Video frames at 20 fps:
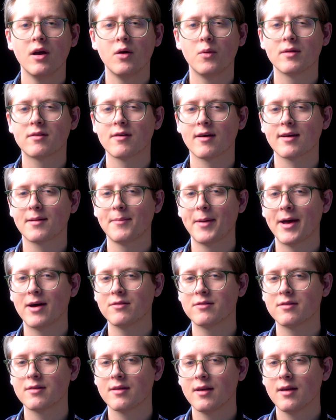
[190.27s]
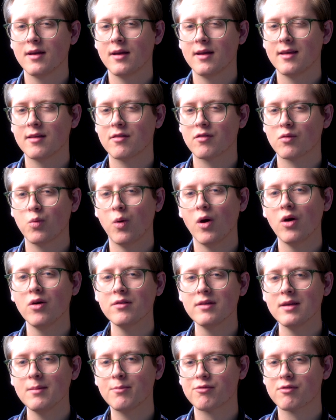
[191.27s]
we talk about, his
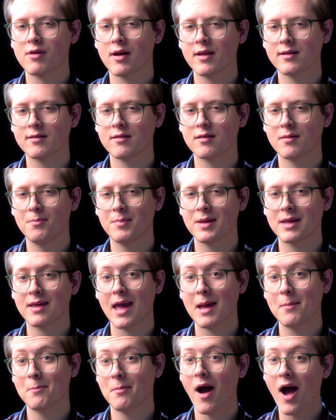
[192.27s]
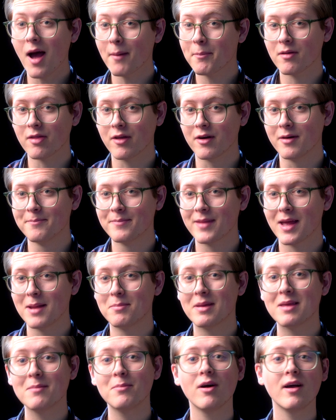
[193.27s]
quality product became popular and
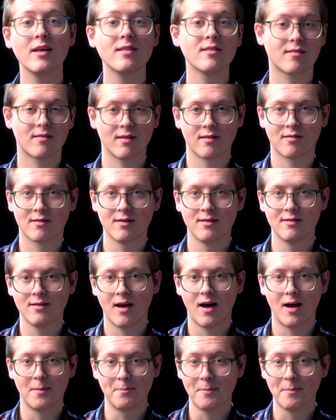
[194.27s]
people insisted on